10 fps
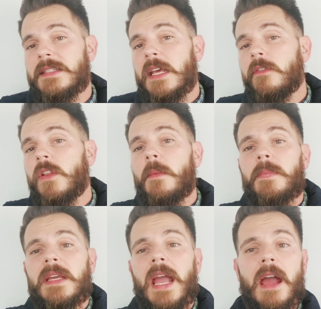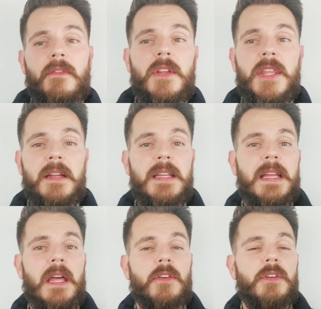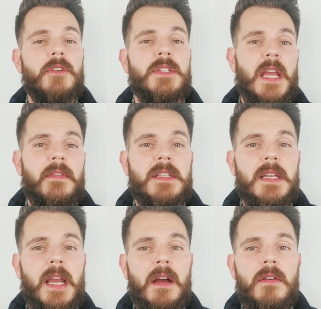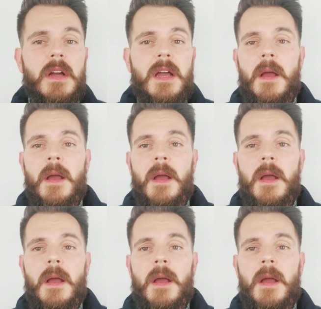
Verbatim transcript: Instead of lumping everything together in your savings account,